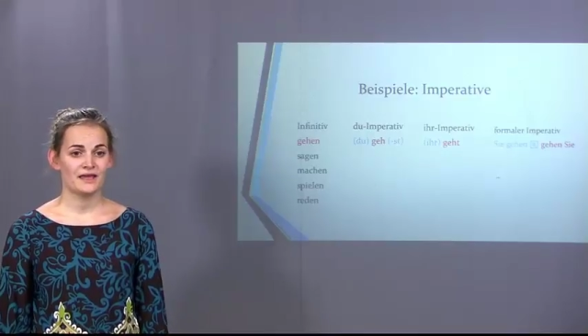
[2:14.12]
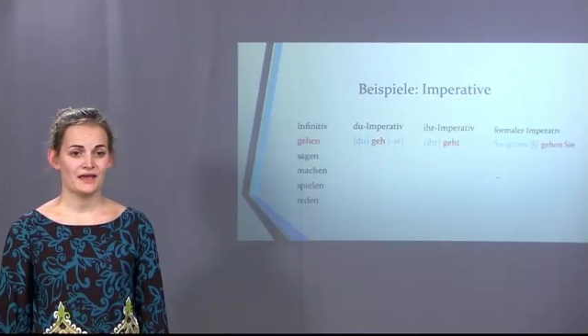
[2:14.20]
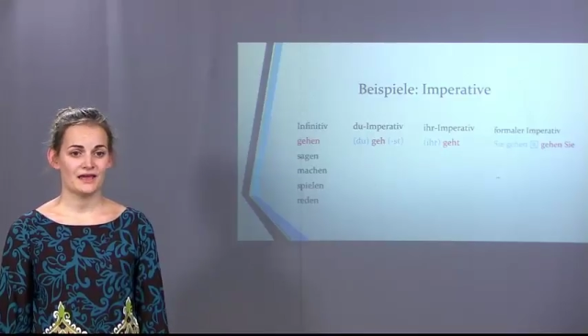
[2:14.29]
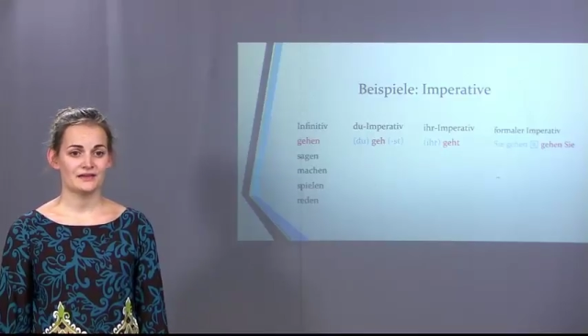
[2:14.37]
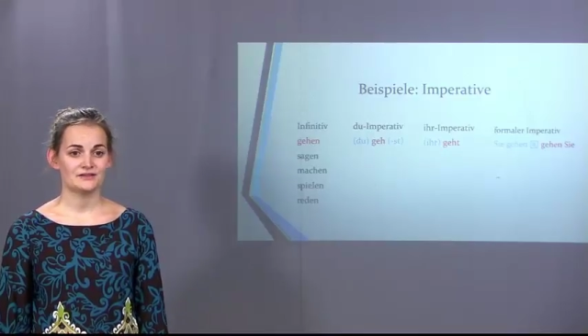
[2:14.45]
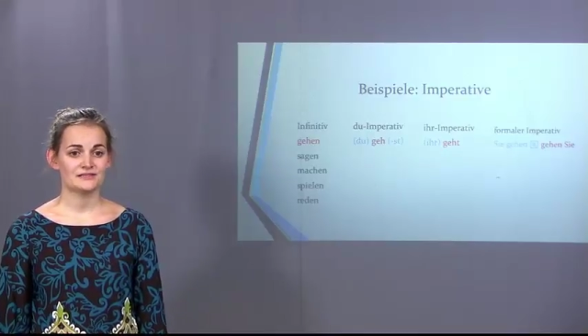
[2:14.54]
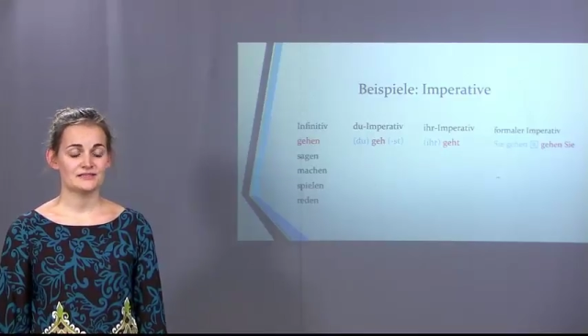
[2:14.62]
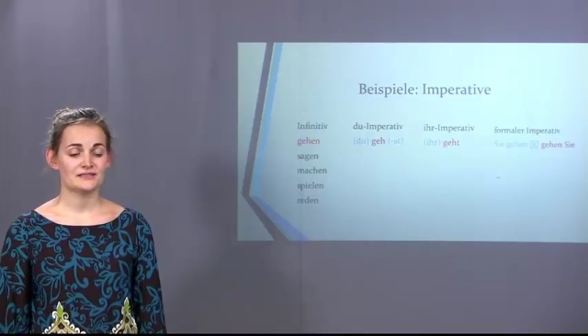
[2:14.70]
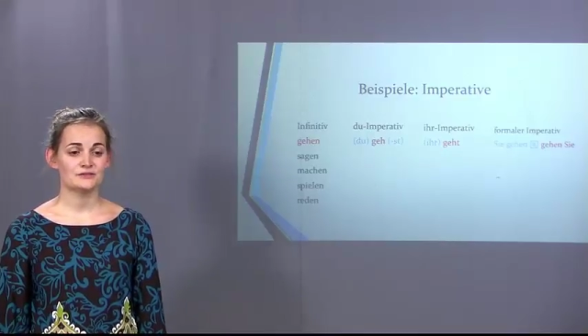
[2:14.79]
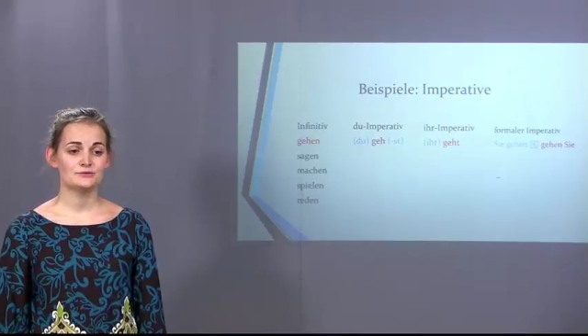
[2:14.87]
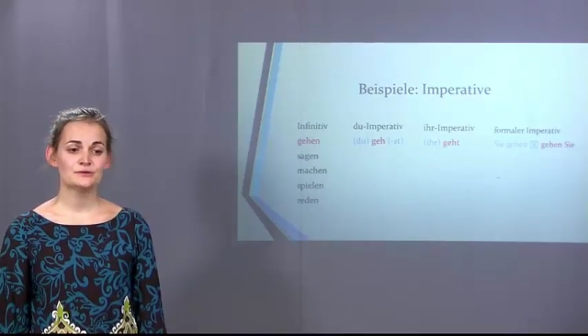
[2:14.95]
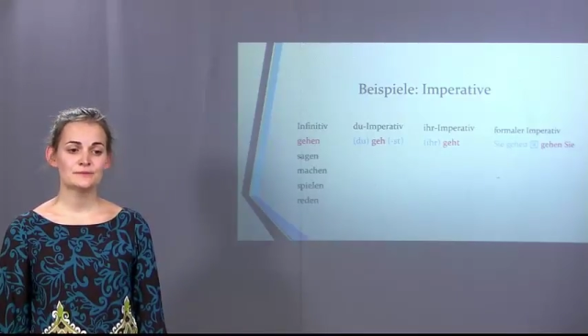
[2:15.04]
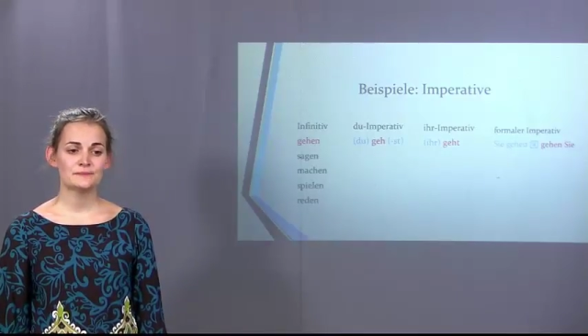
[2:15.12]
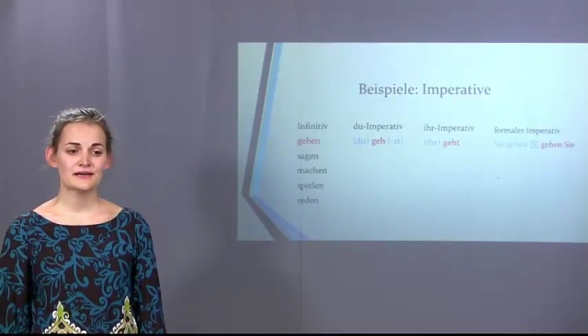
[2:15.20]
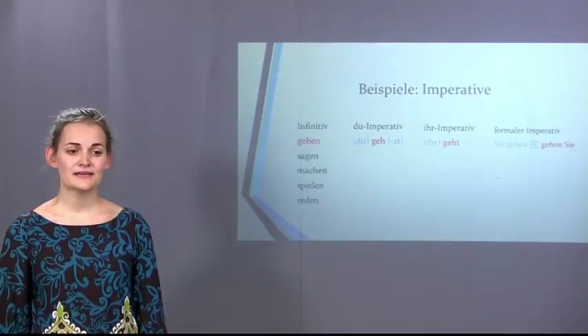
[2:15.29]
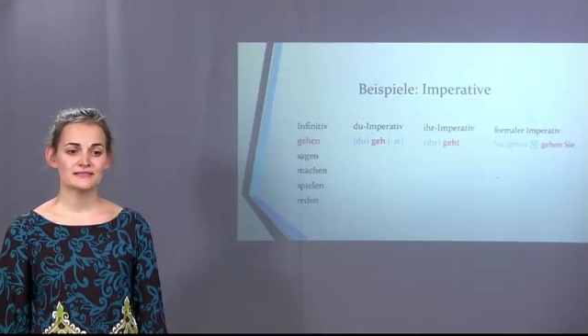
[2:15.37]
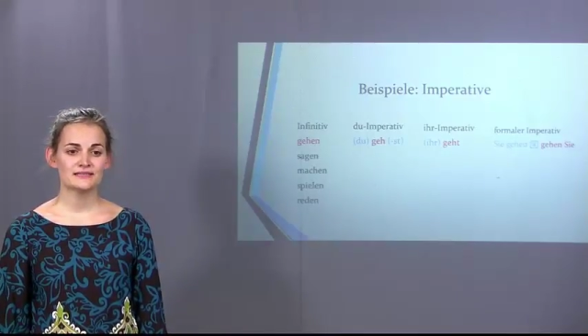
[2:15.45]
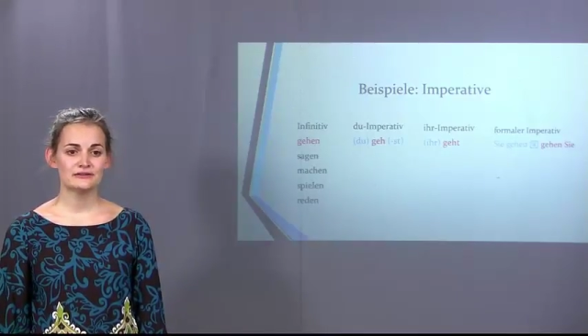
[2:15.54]
And you see the do
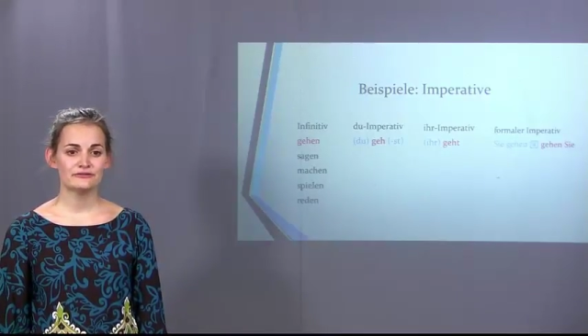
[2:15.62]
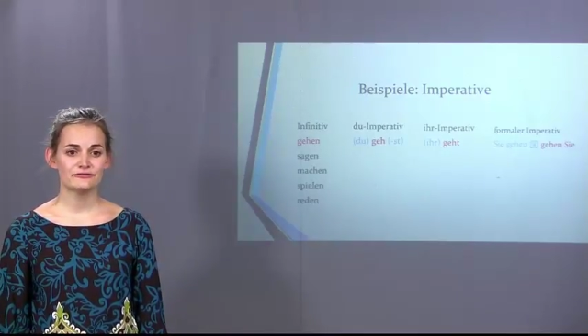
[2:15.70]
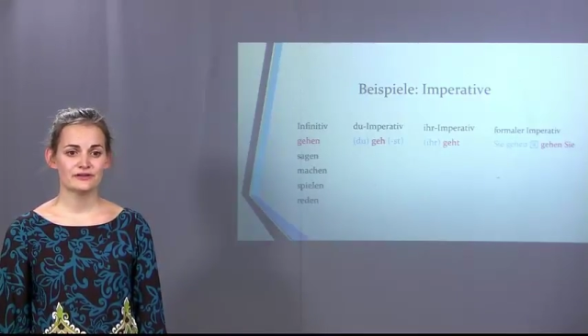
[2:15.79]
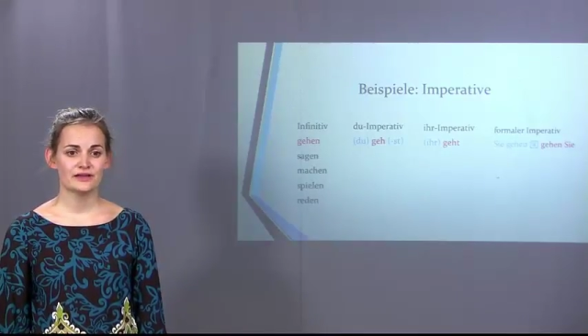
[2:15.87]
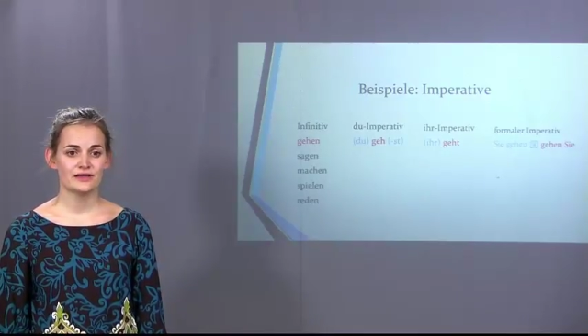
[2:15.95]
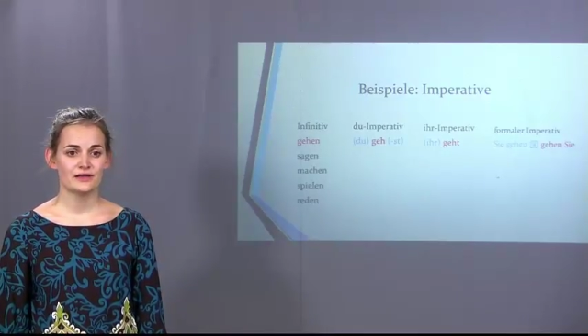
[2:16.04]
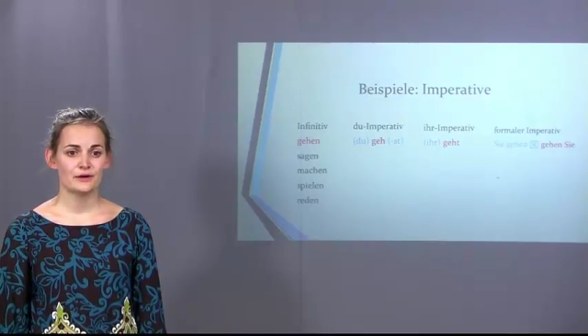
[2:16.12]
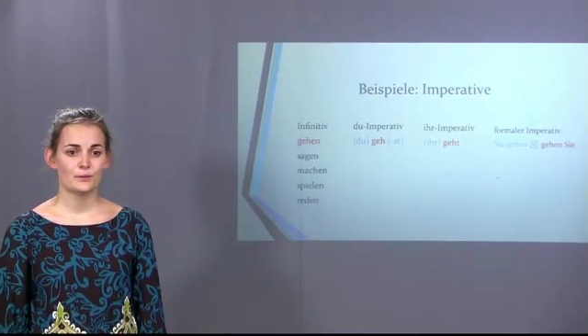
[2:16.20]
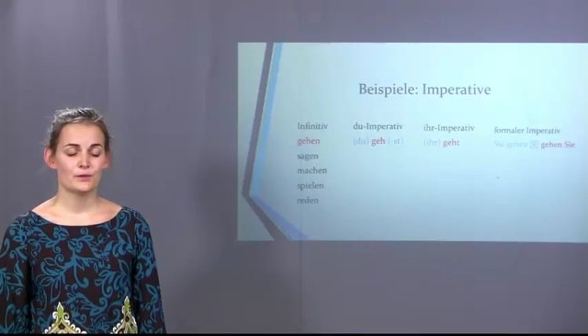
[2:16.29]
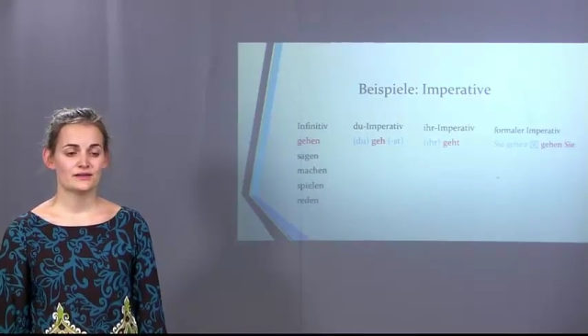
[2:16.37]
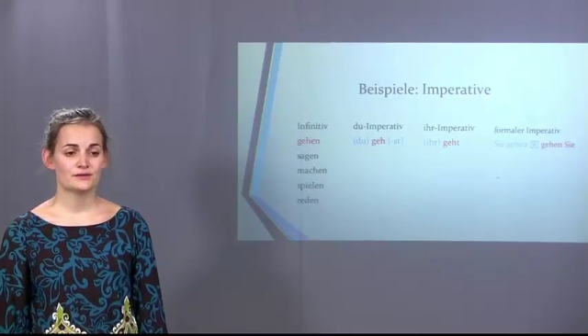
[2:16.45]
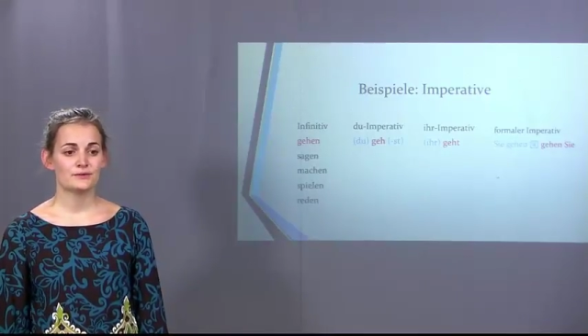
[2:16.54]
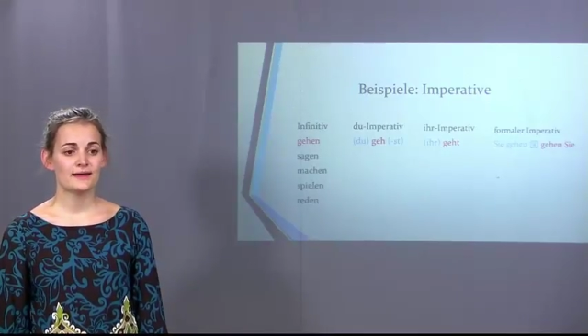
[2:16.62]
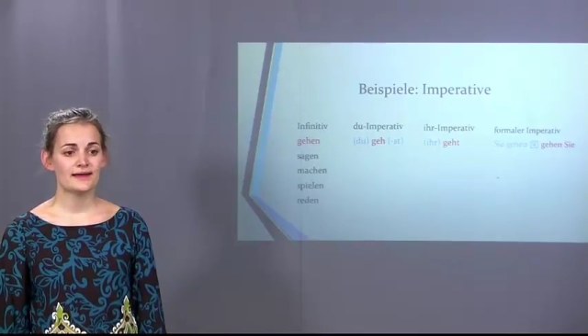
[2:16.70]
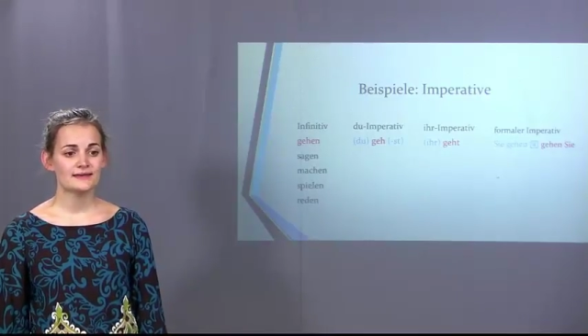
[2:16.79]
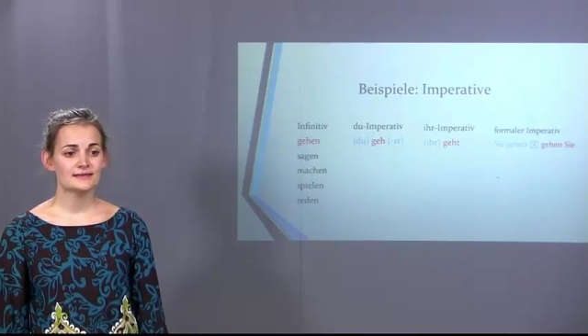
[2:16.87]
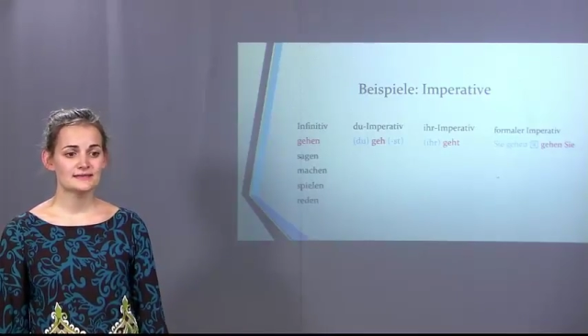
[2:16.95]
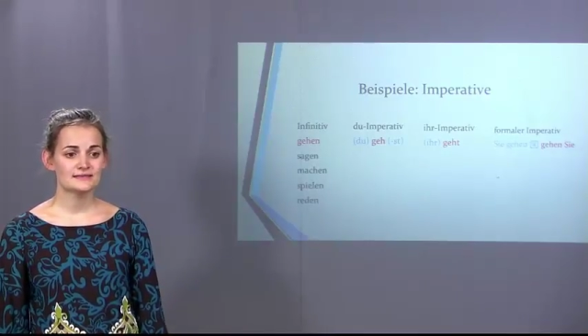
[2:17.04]
imperative, where the
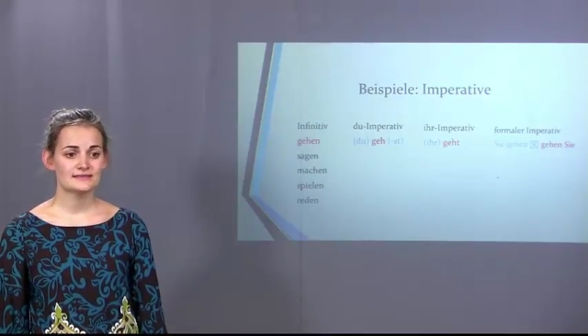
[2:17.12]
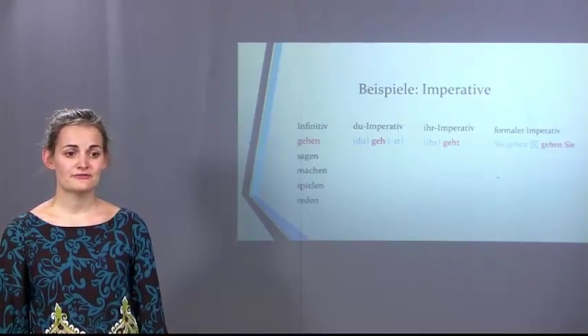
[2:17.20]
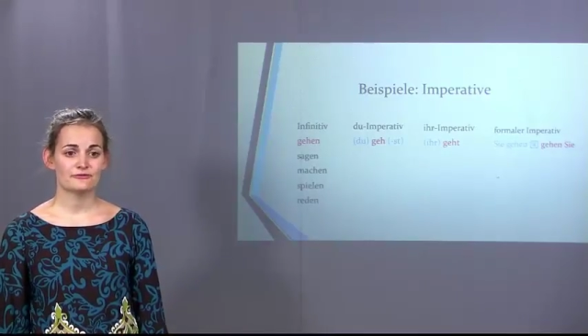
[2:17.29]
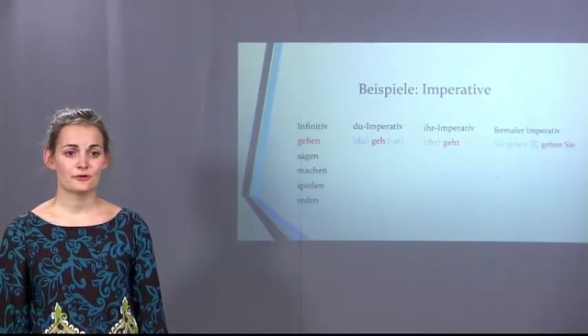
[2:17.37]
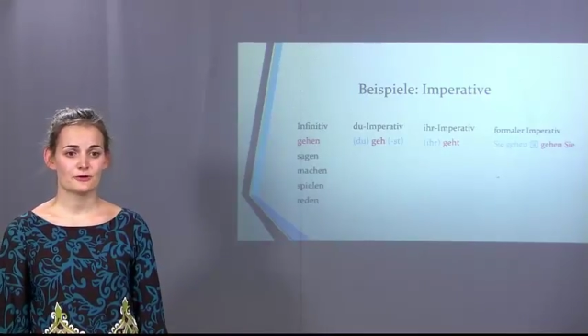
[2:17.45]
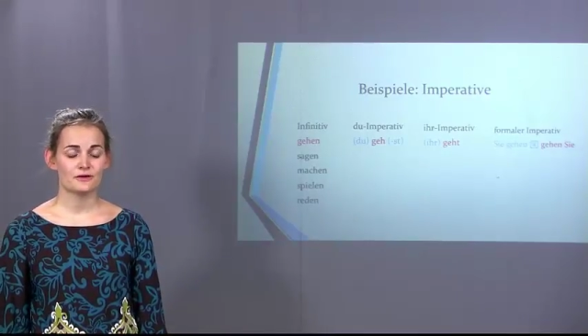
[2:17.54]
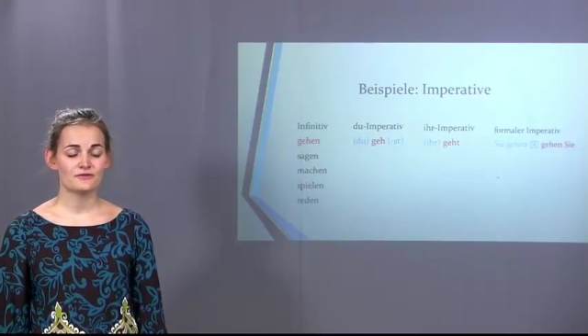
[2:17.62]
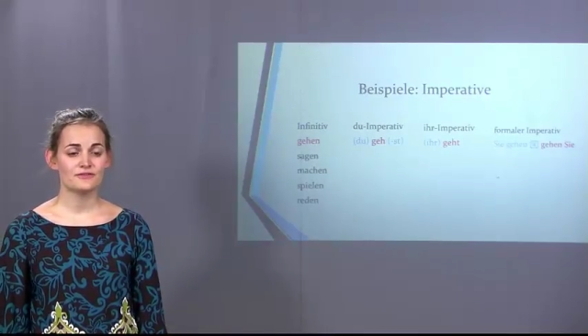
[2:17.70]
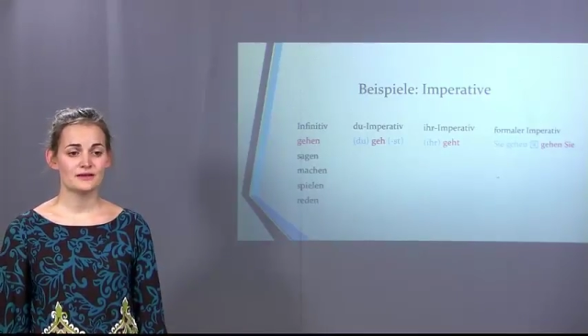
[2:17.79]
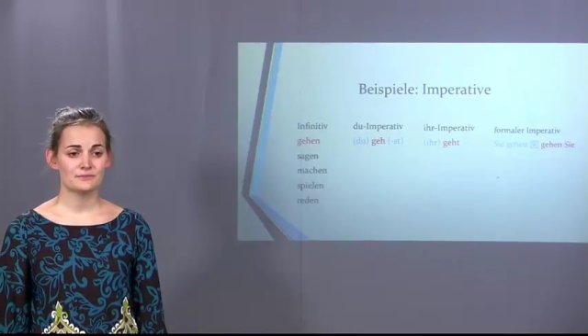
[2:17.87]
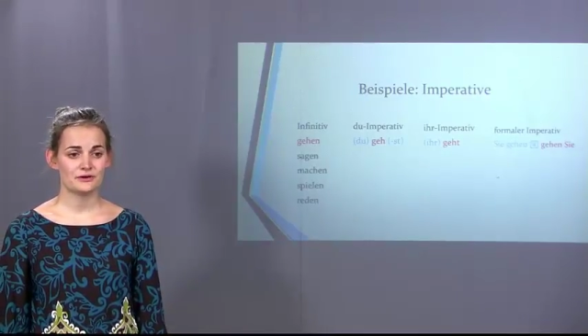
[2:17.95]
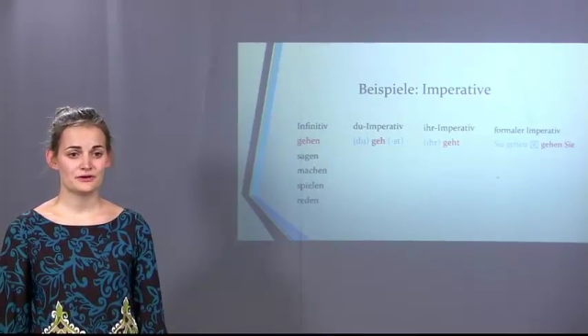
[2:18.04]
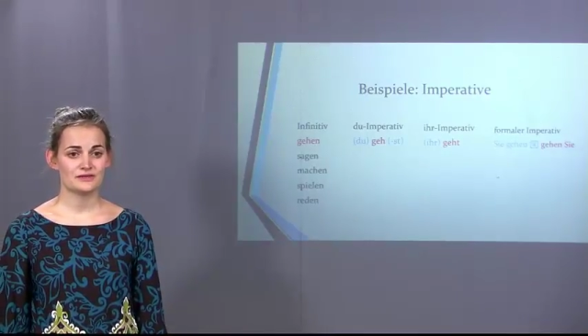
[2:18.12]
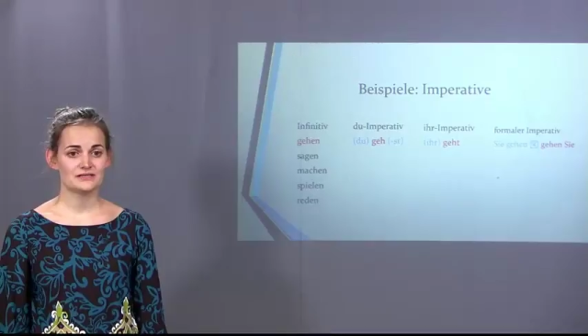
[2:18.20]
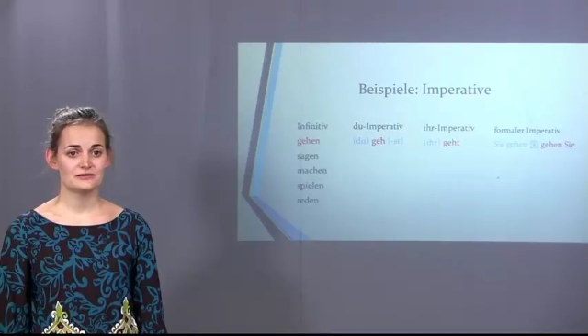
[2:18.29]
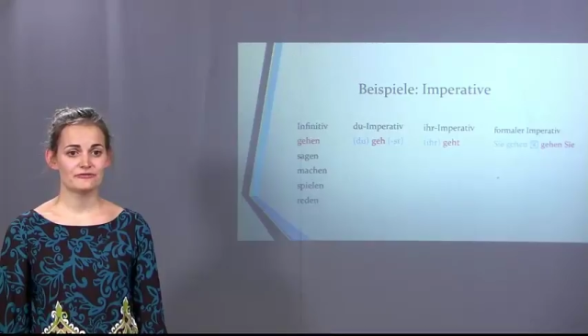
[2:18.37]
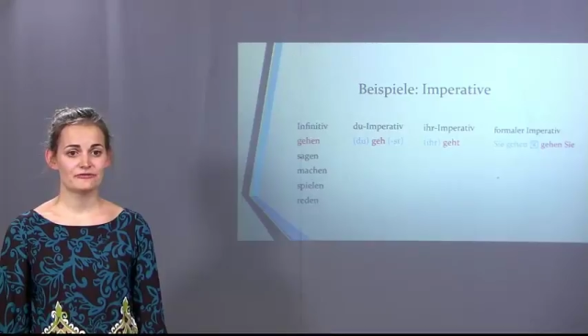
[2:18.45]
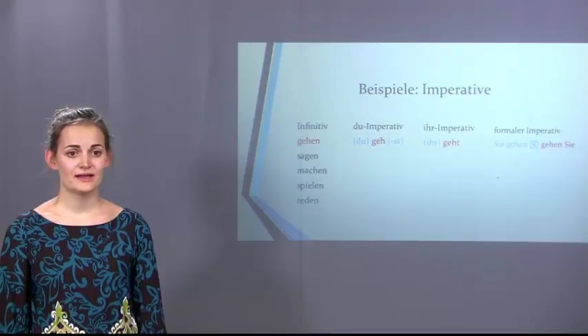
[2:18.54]
red is the form of the imperative,